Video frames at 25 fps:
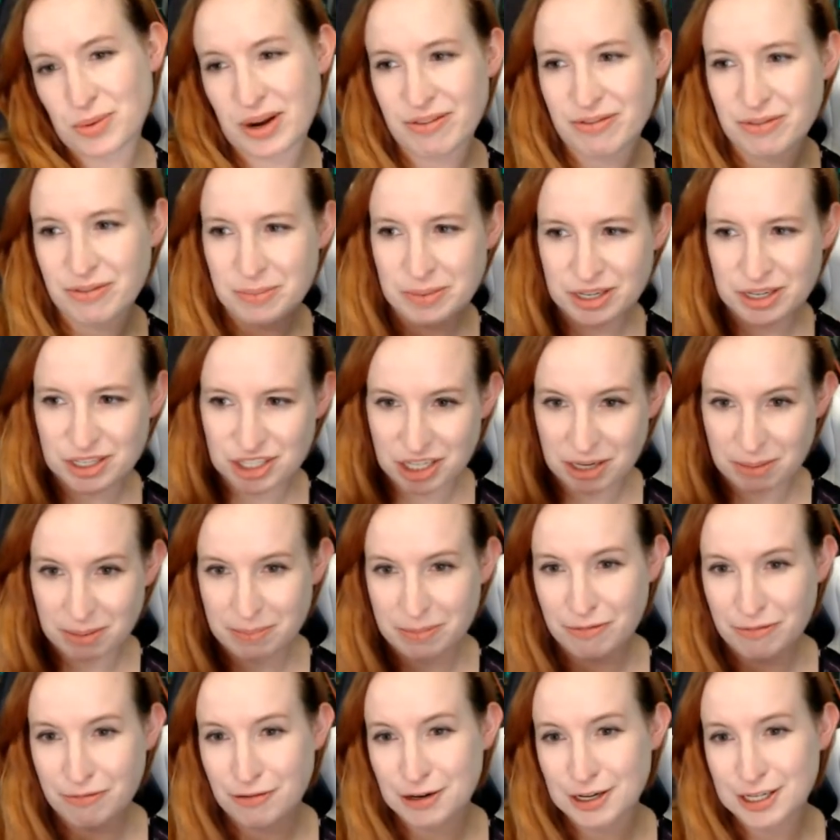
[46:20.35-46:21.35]
the ship
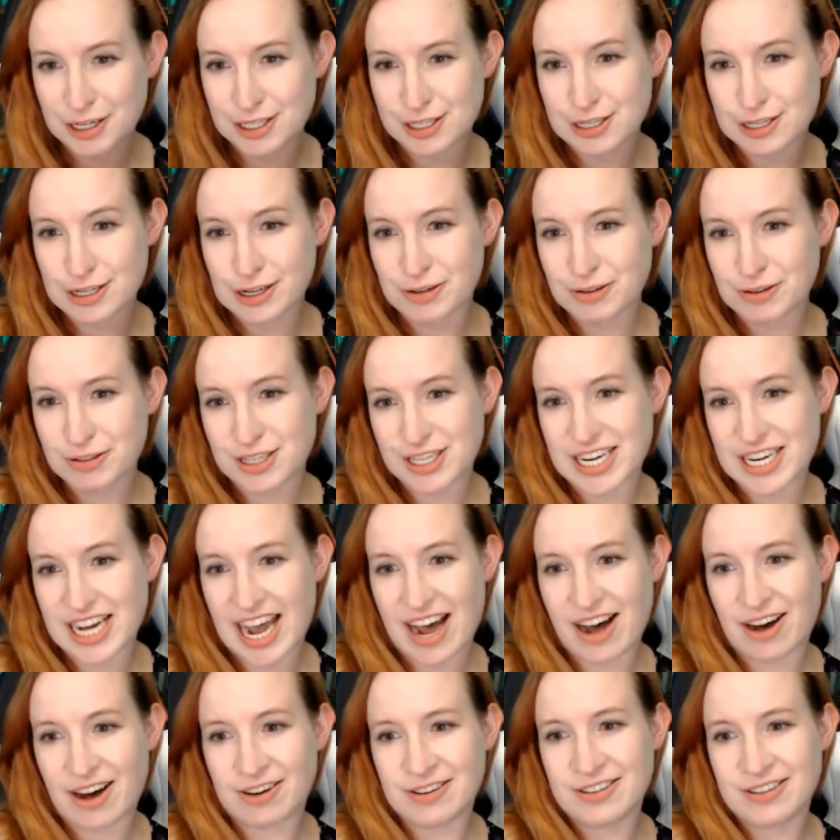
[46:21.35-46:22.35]
before he slows
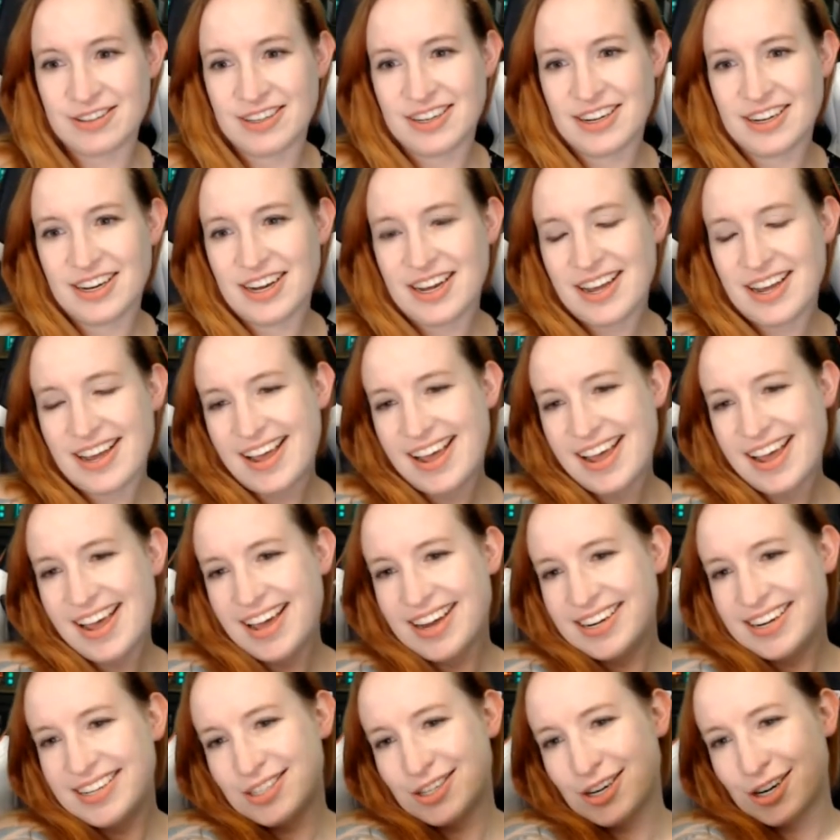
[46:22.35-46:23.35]
down, and he
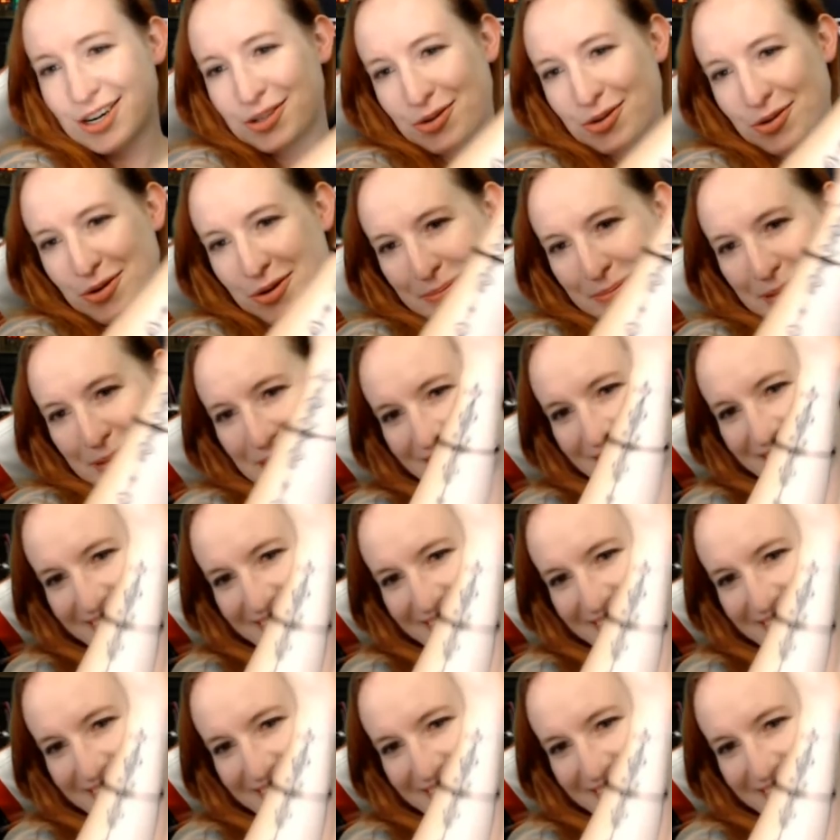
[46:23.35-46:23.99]
starts orbiting.